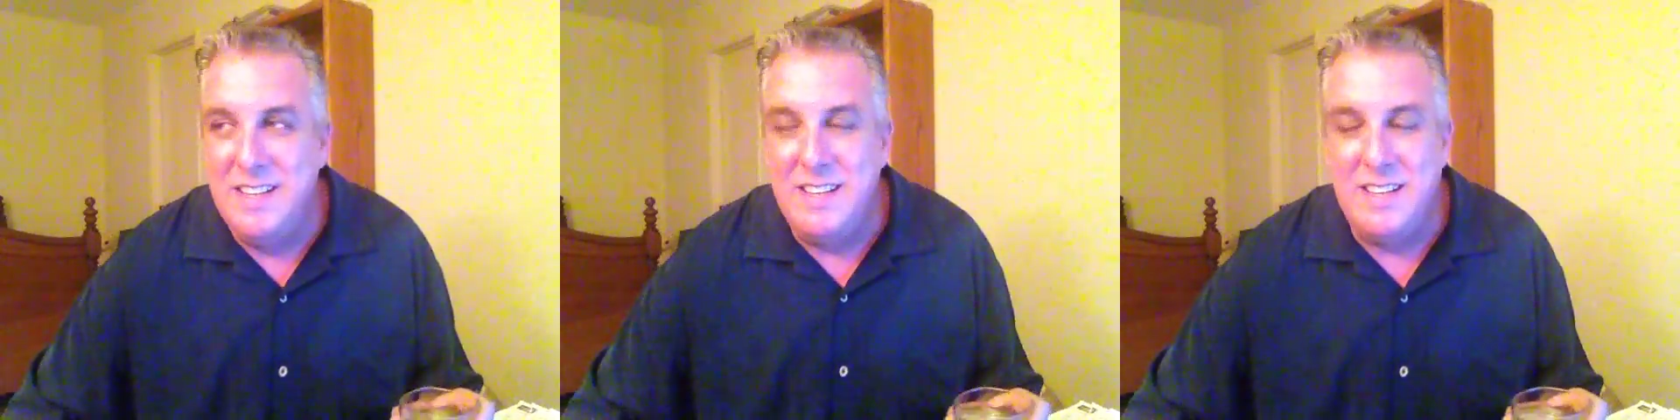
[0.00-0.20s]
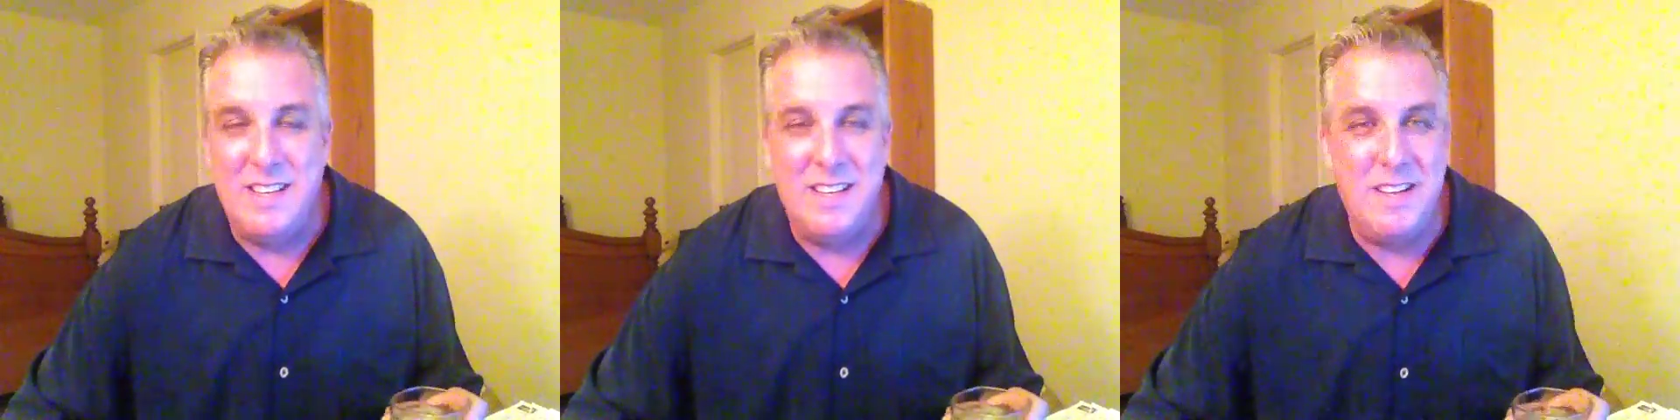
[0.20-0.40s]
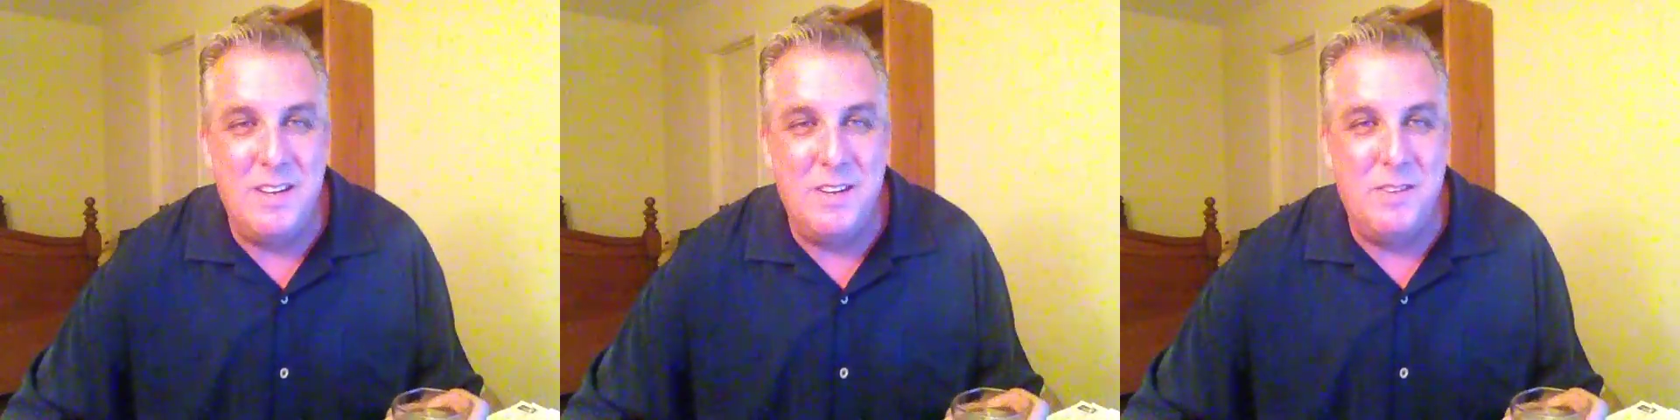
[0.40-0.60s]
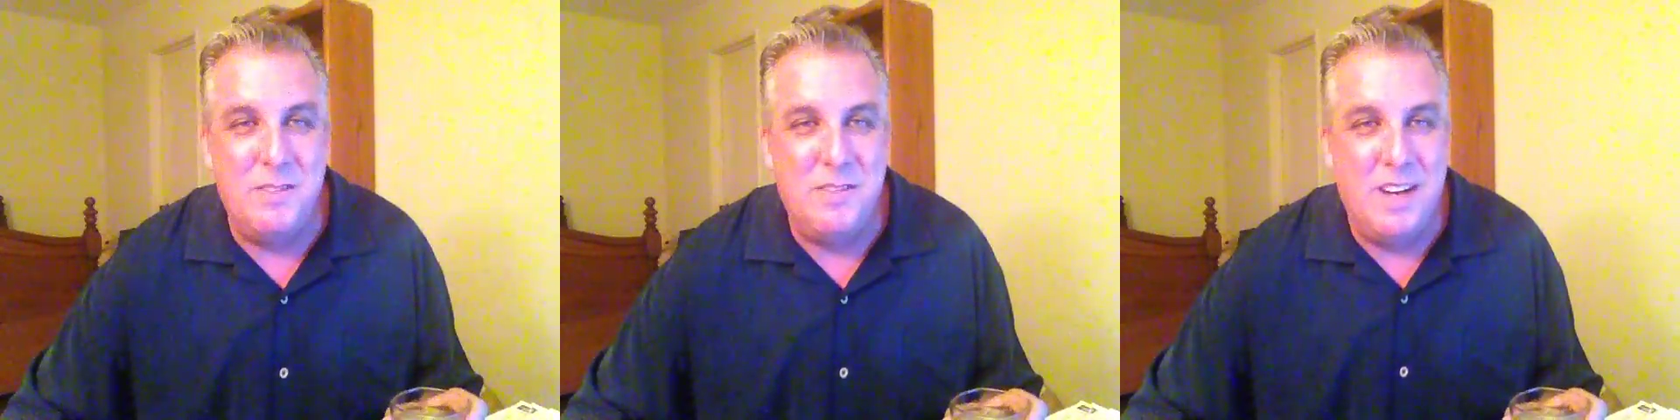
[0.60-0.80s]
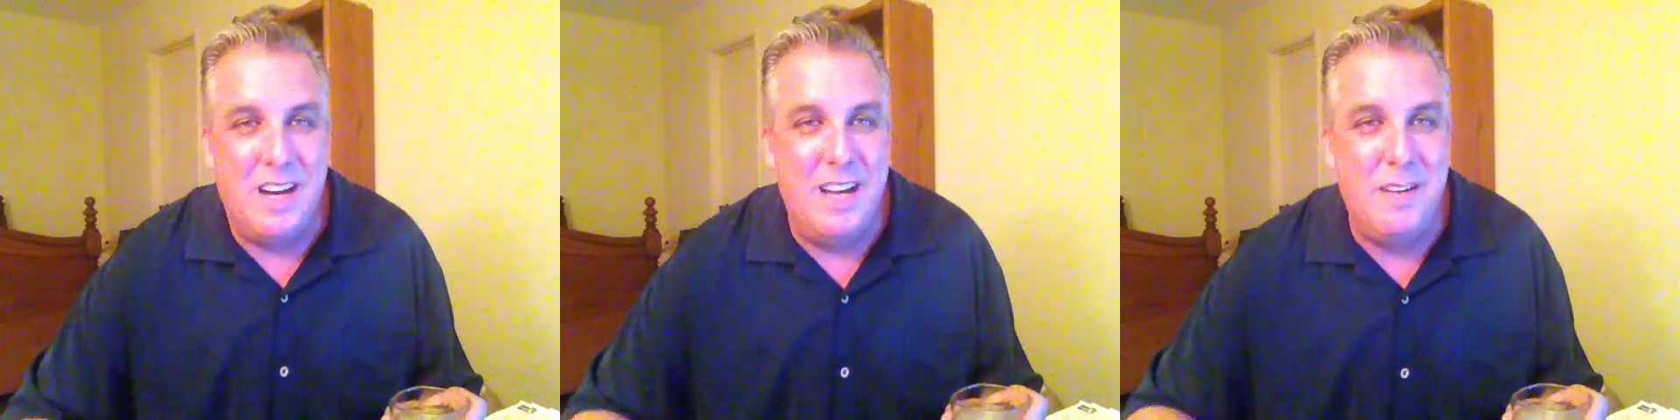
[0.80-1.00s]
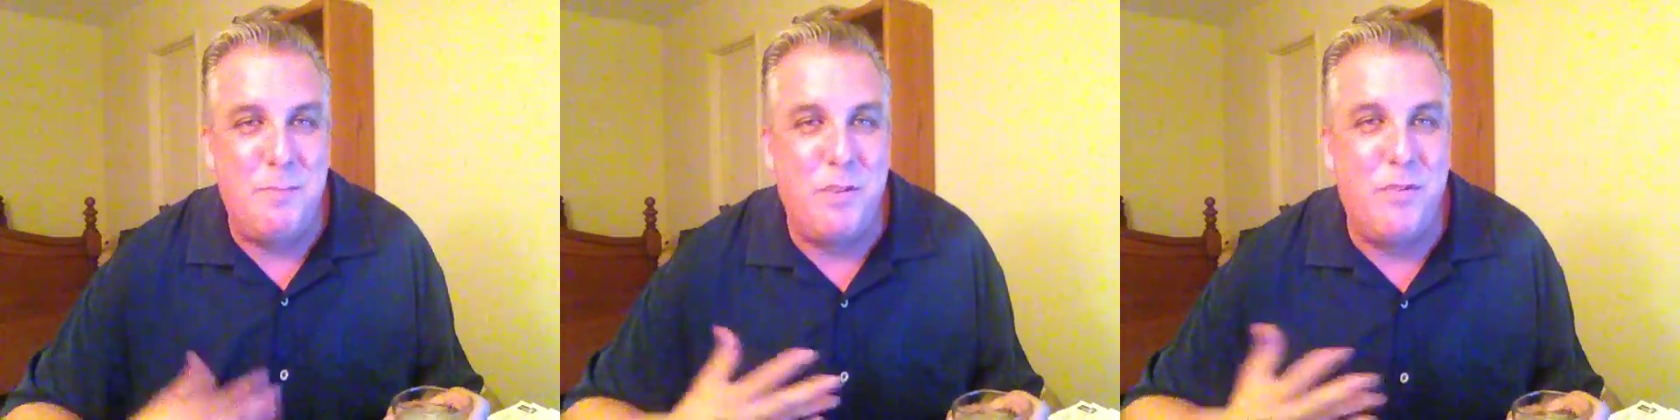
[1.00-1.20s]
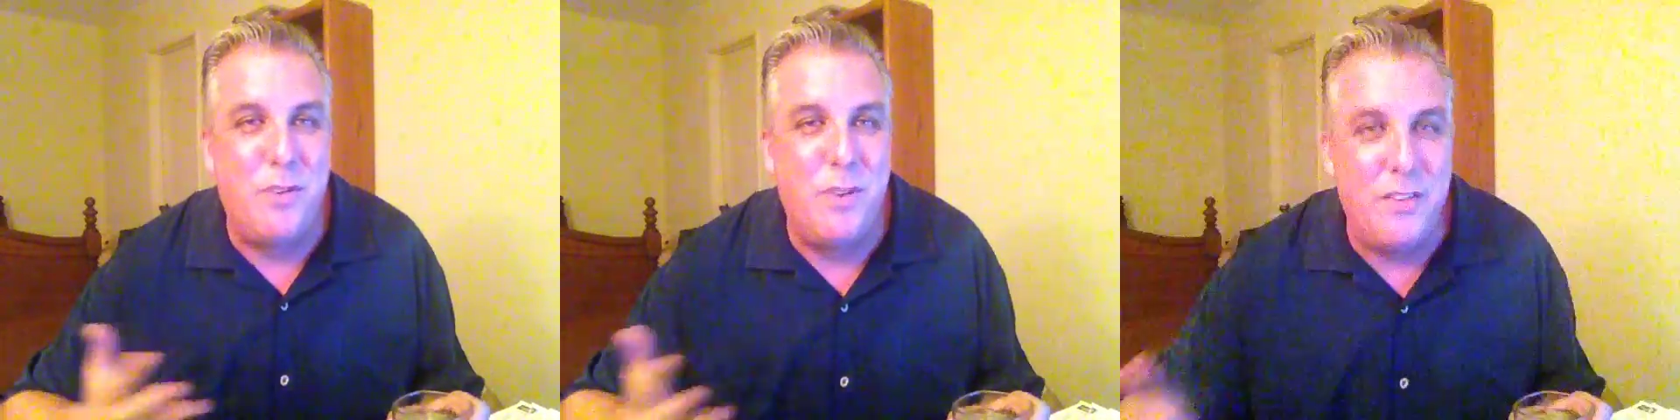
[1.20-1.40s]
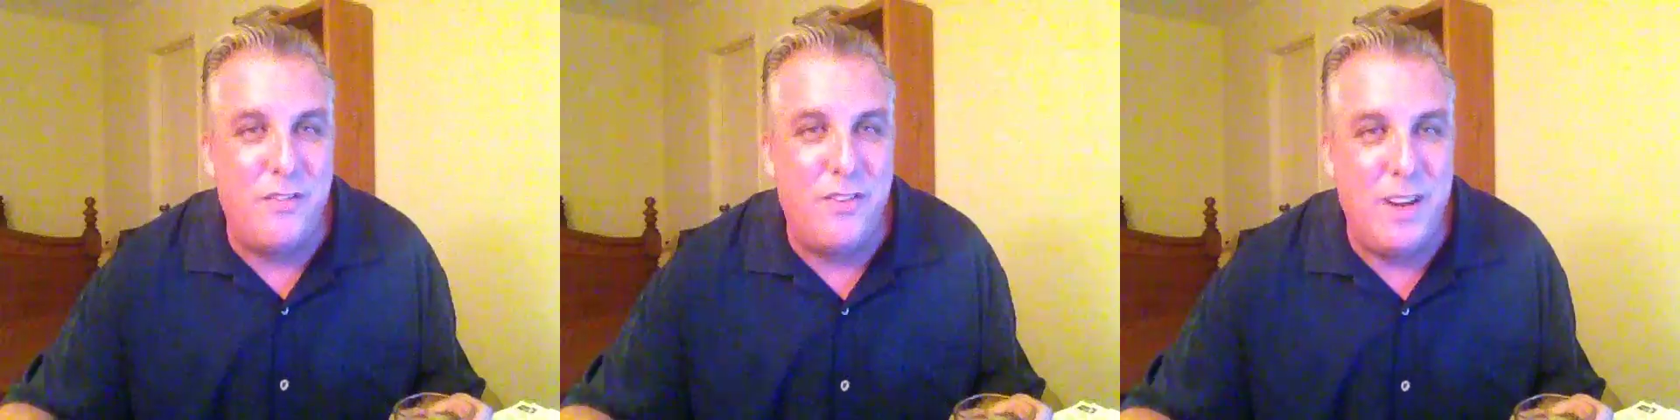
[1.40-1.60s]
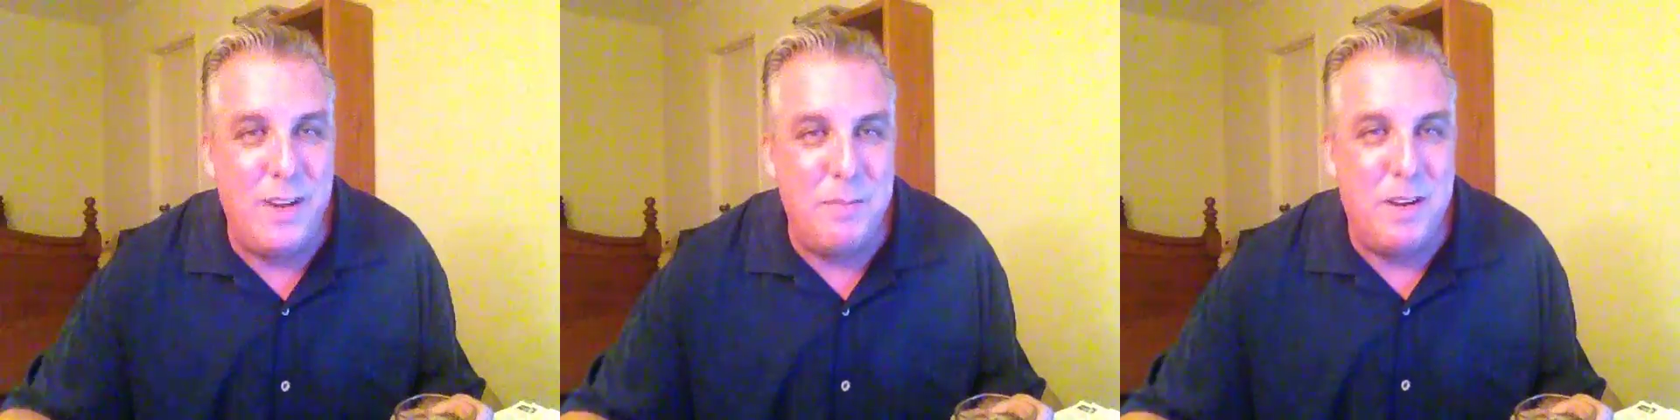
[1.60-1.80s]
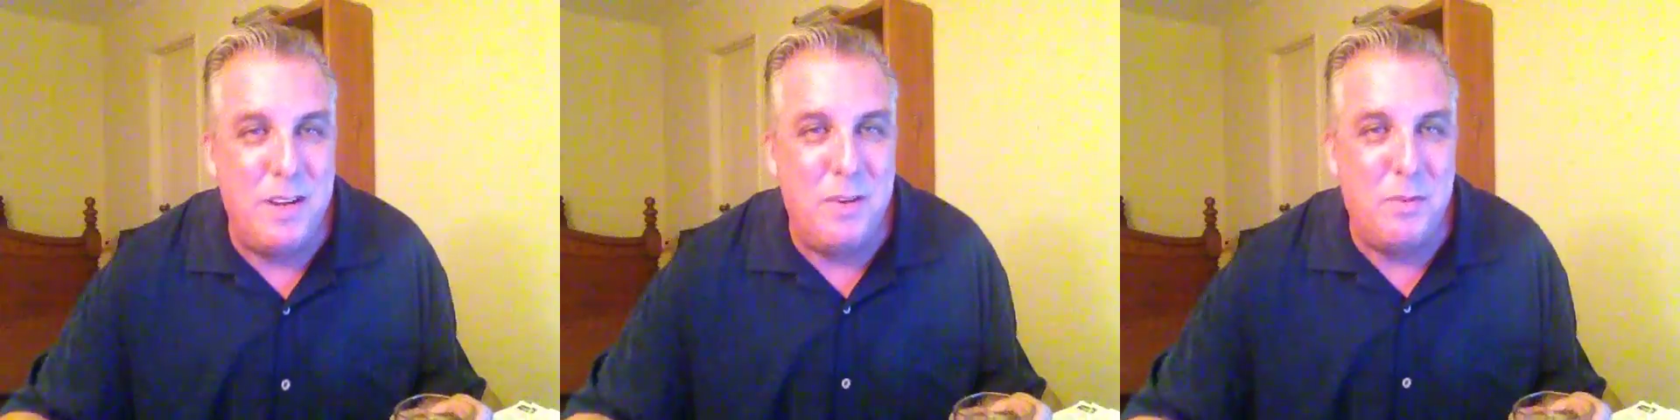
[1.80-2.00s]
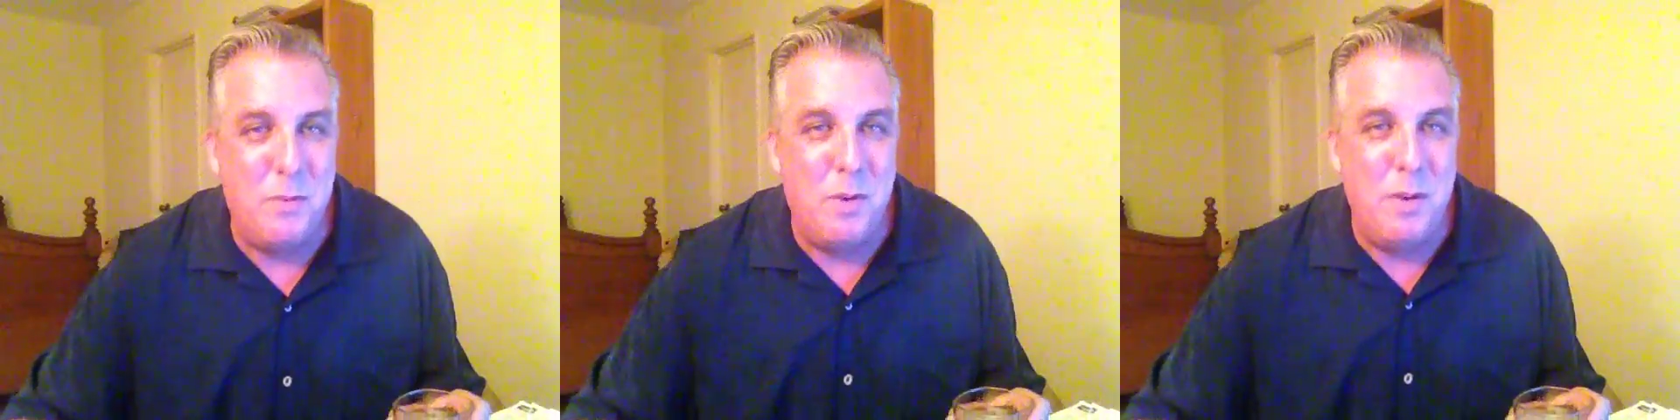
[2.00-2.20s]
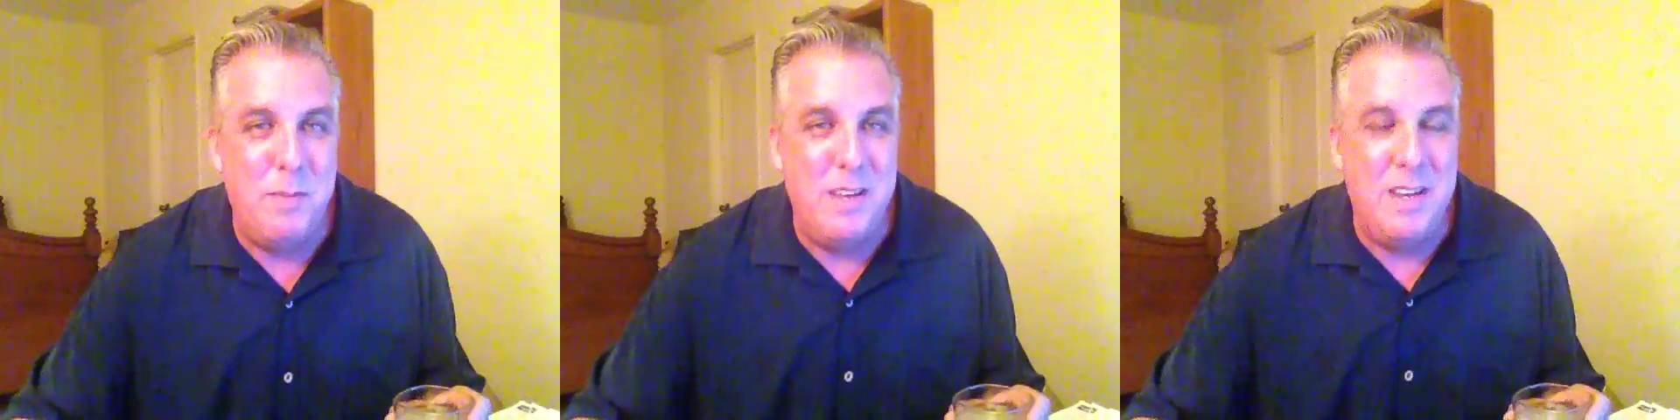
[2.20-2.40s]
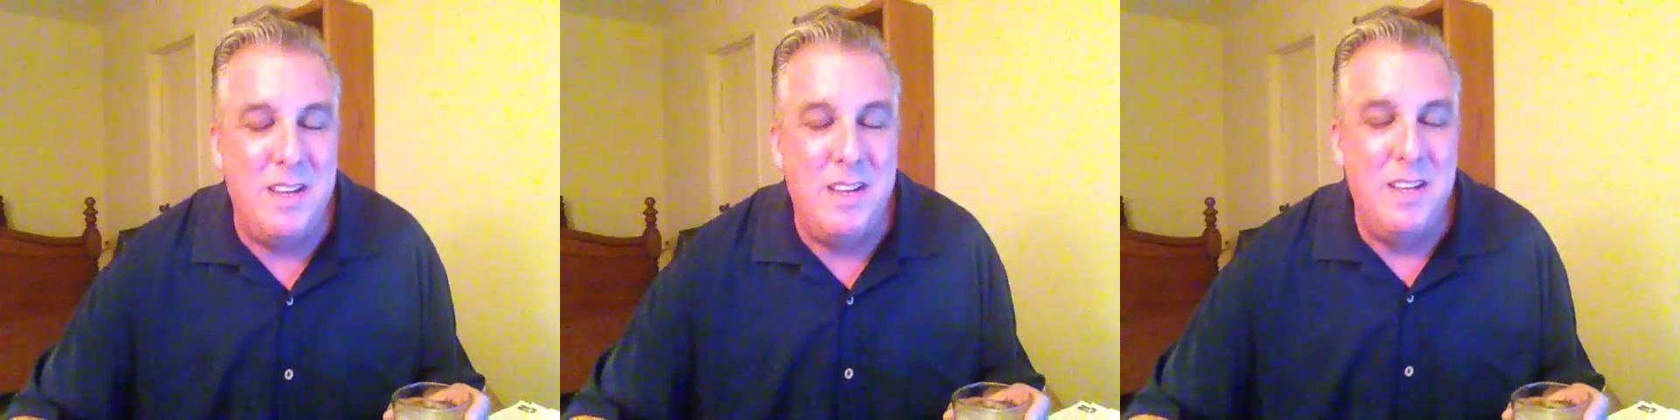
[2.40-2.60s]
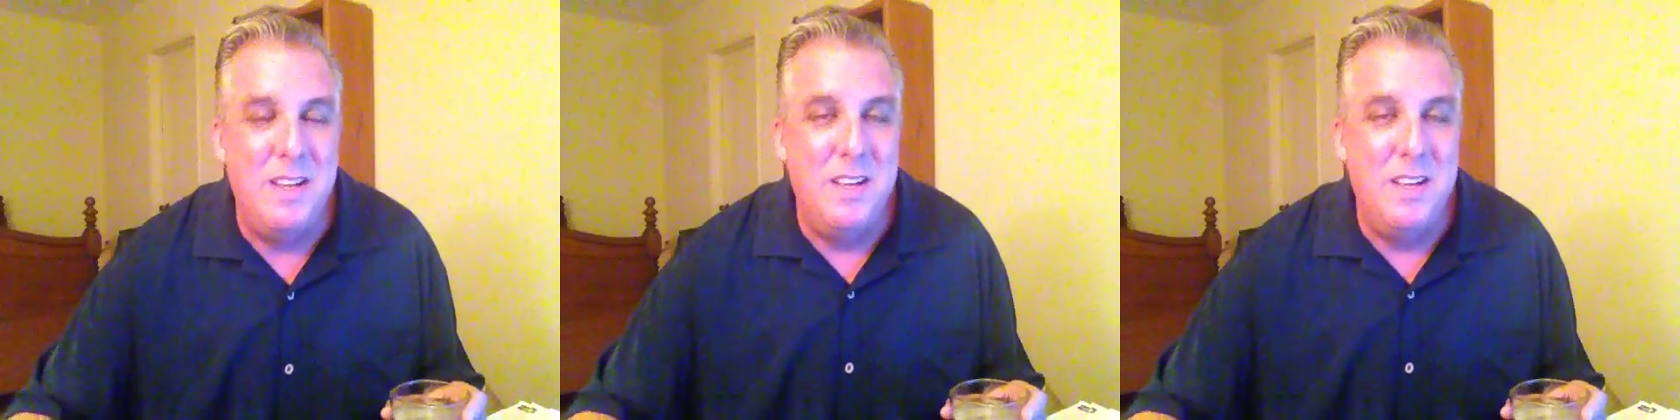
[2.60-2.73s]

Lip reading: You know, I prefer to find my own women.